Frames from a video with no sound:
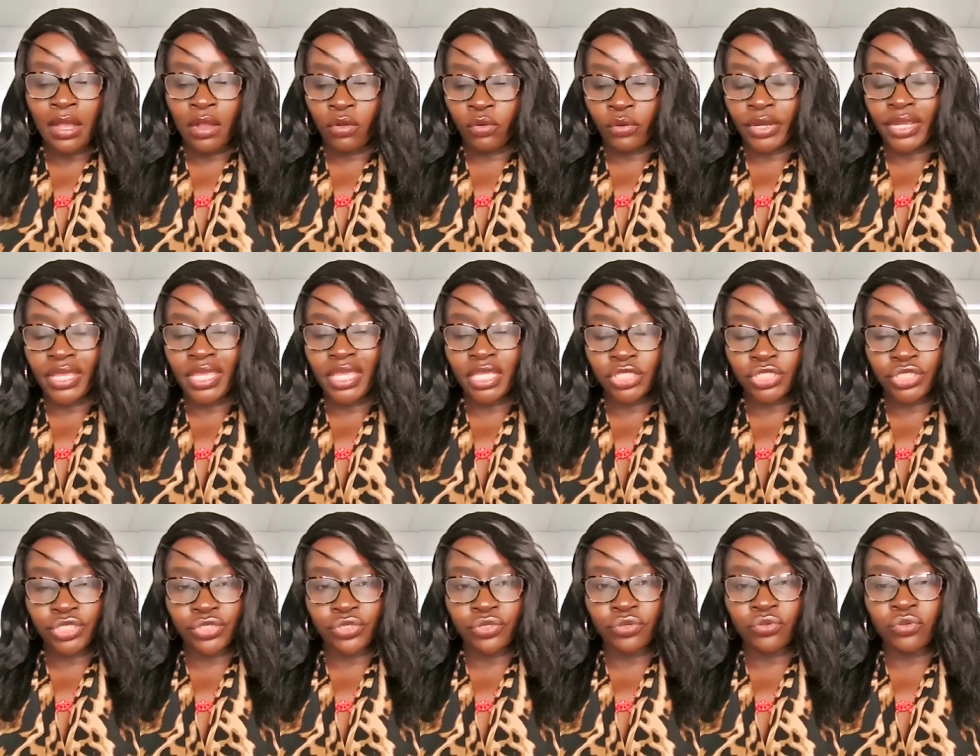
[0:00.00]
or
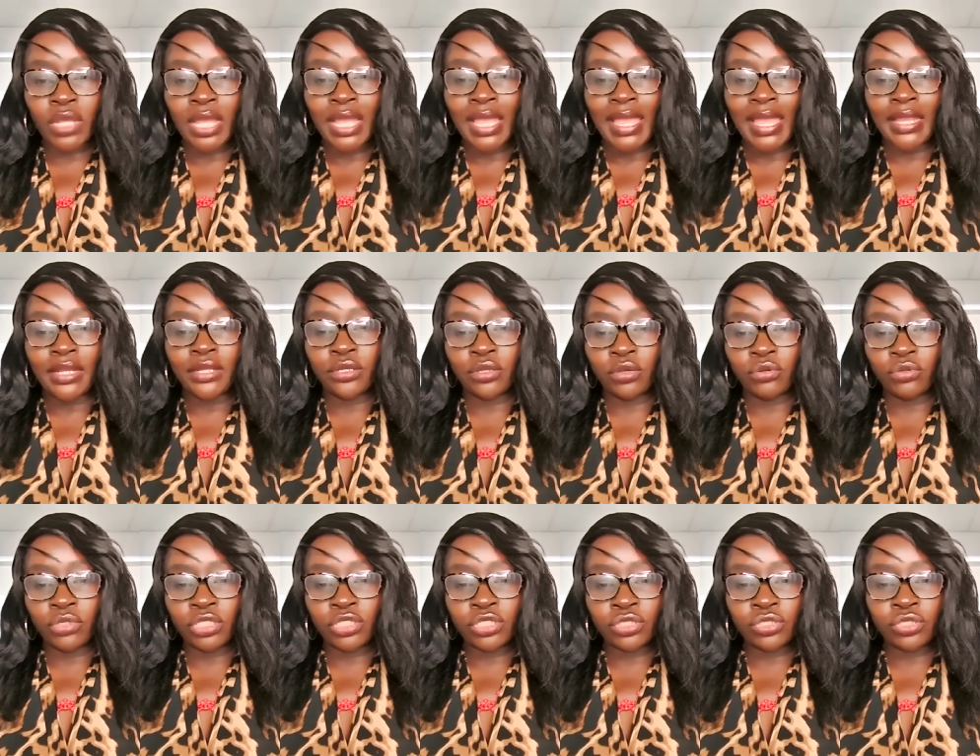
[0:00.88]
issue a
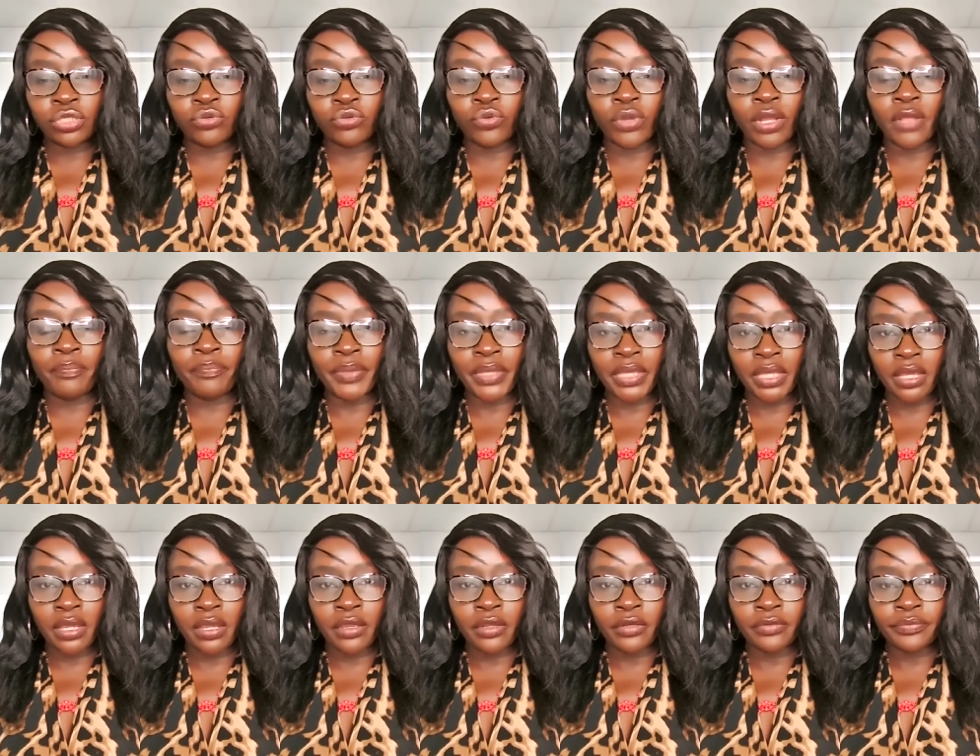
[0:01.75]
notice to
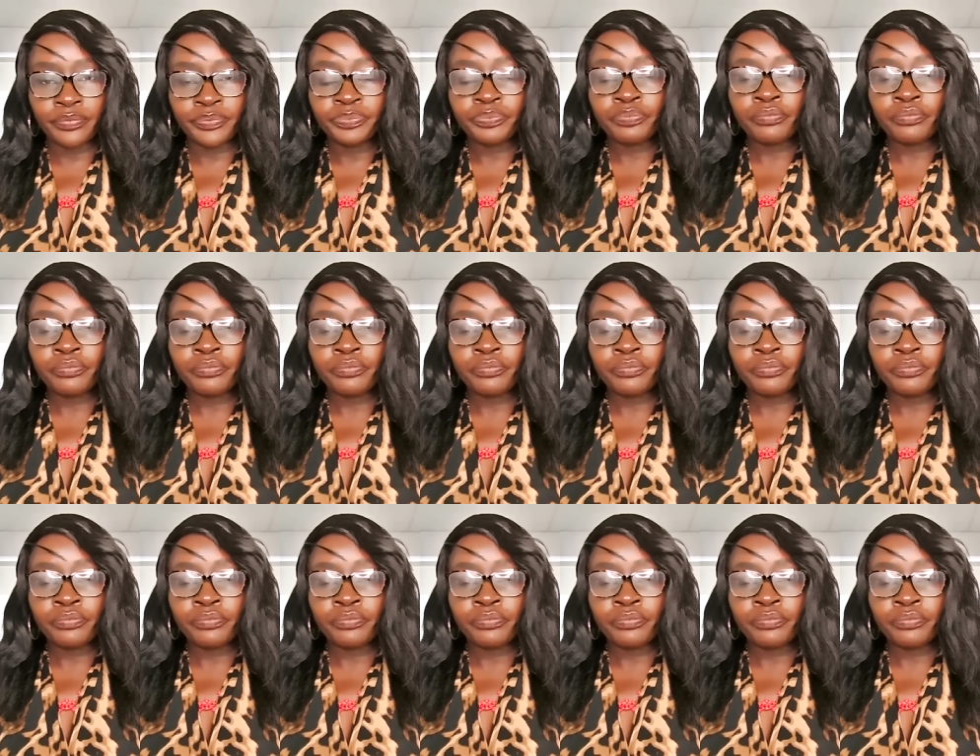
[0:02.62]
appear,